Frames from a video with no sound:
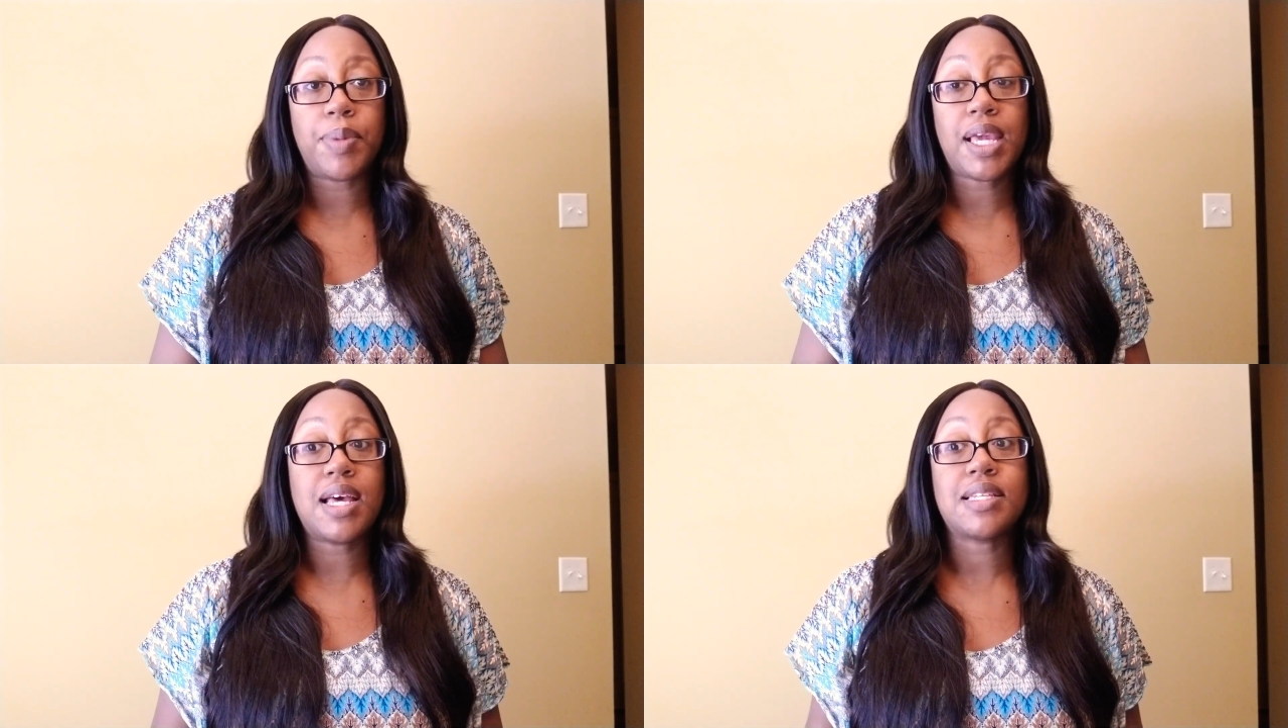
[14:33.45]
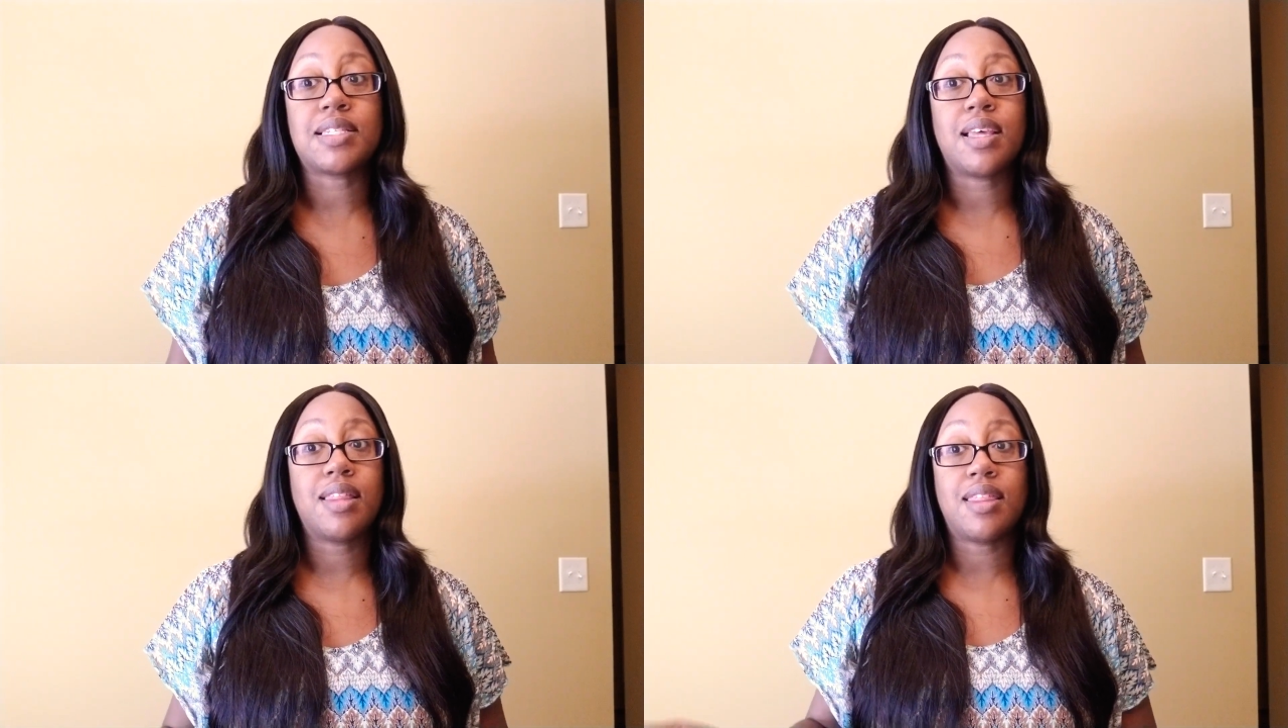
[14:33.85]

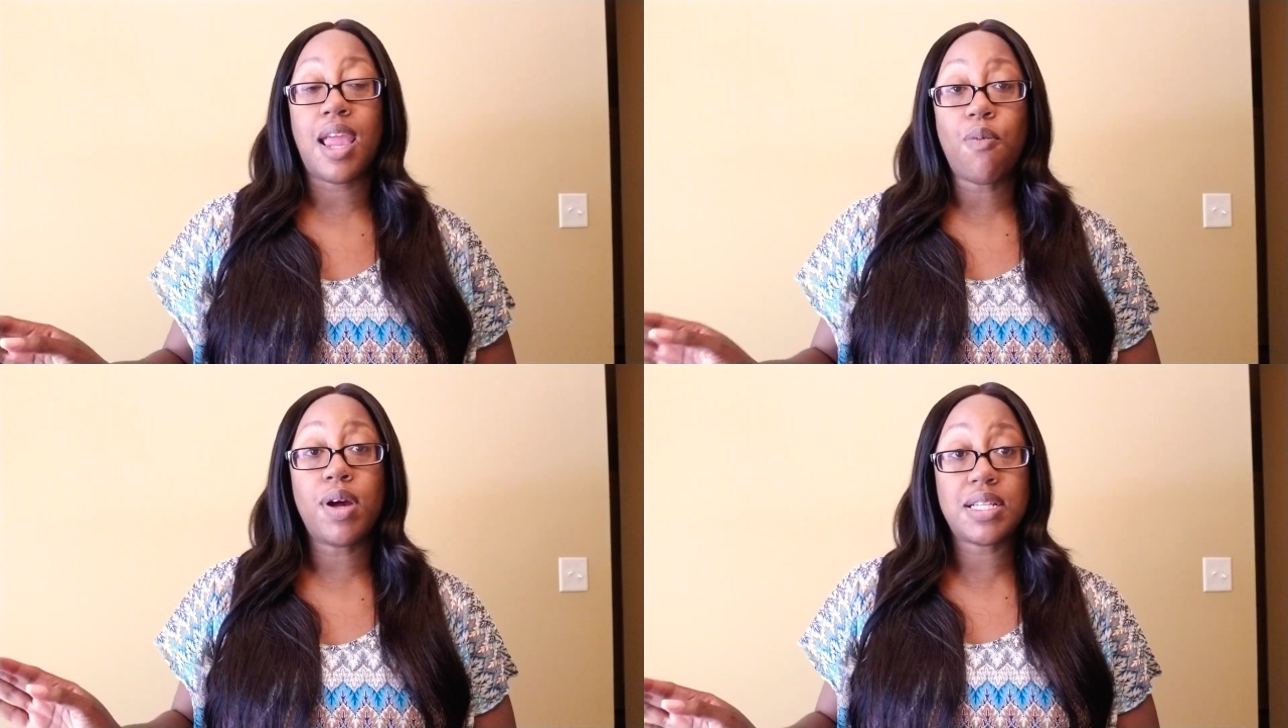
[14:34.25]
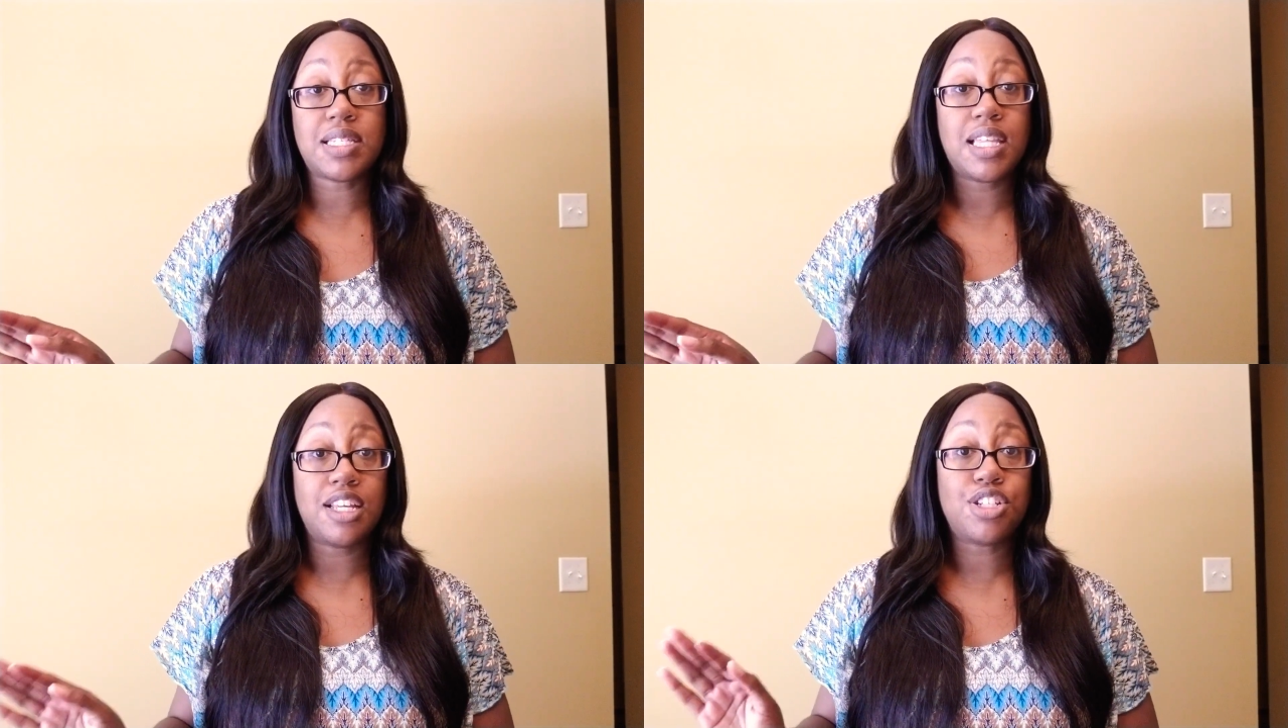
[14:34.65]
because they want to
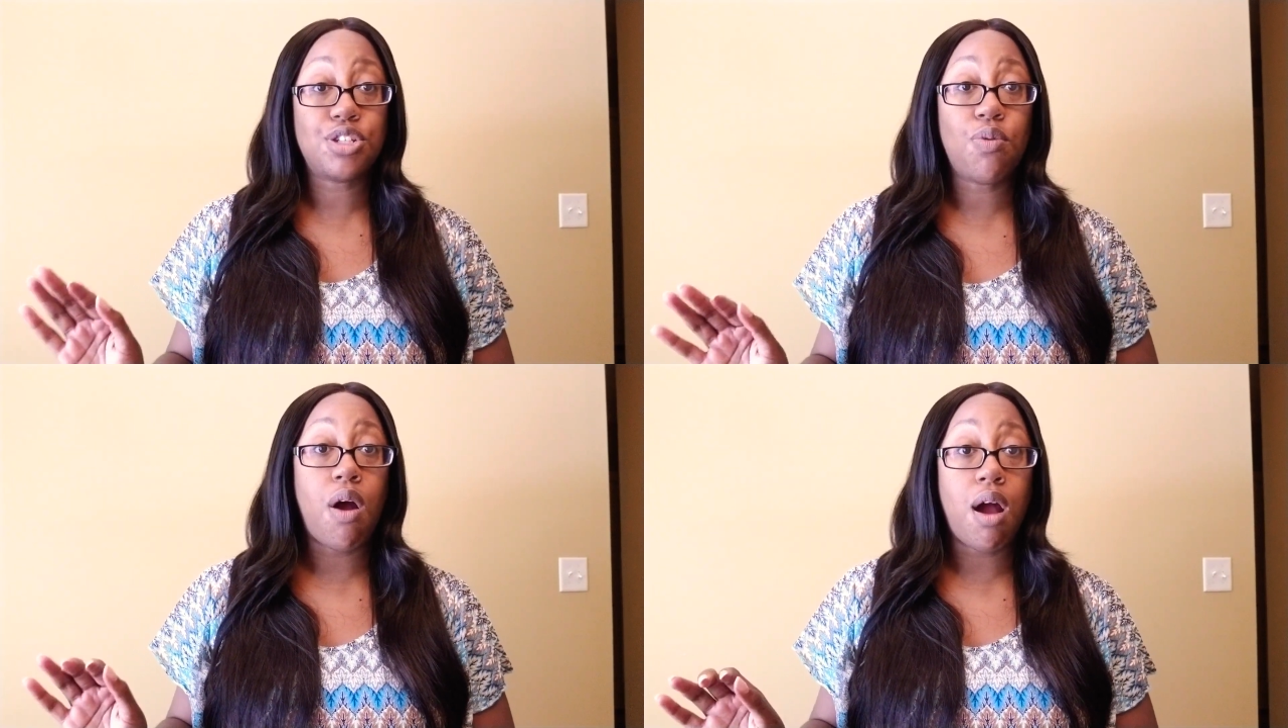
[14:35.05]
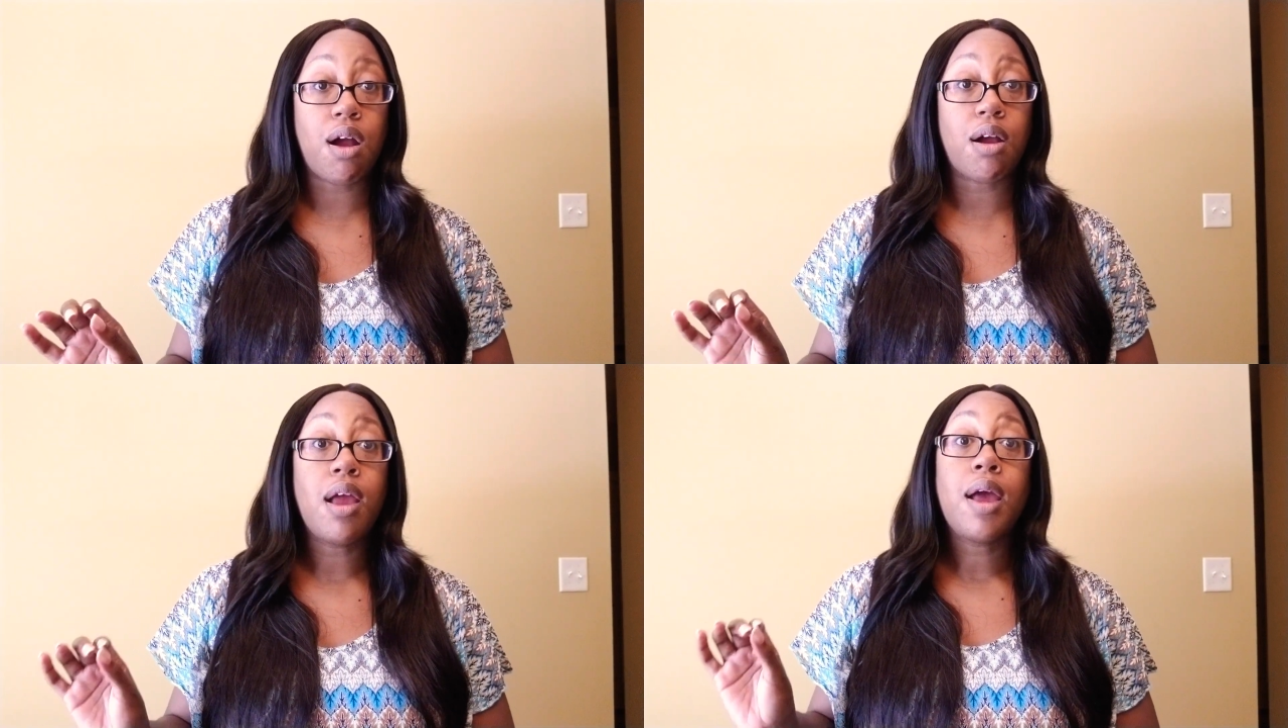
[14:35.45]
see that you
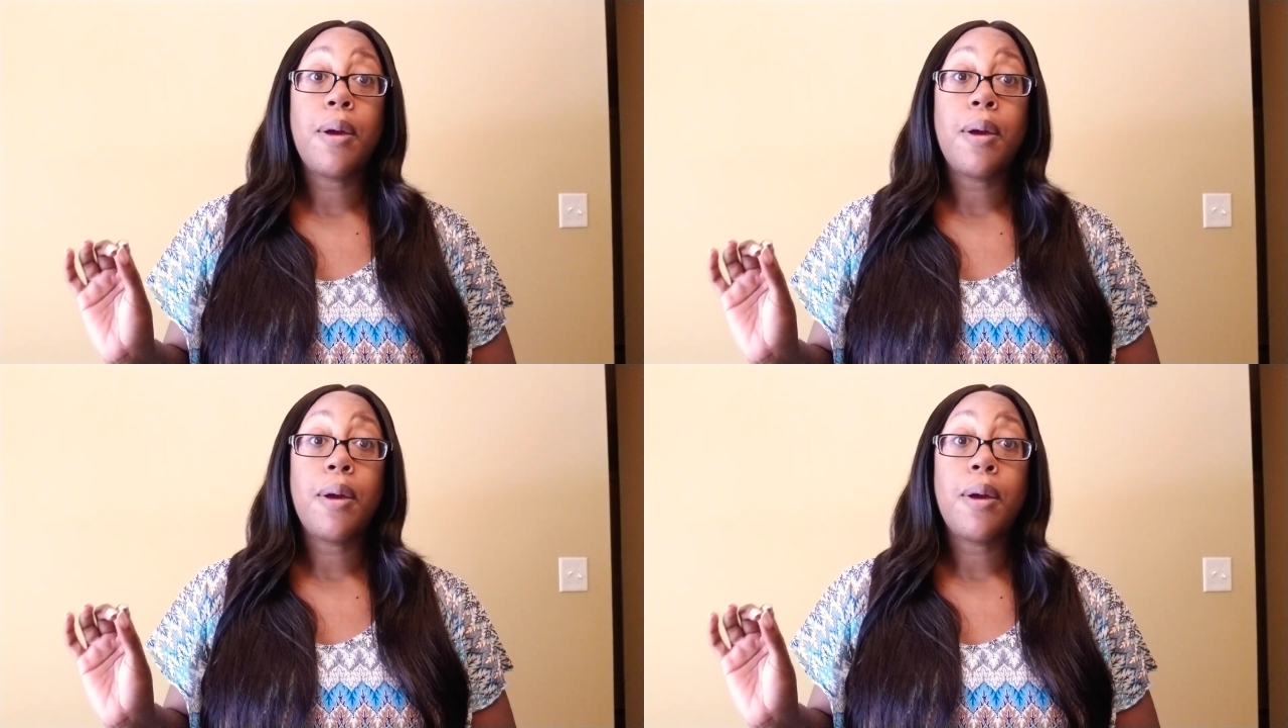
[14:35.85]
are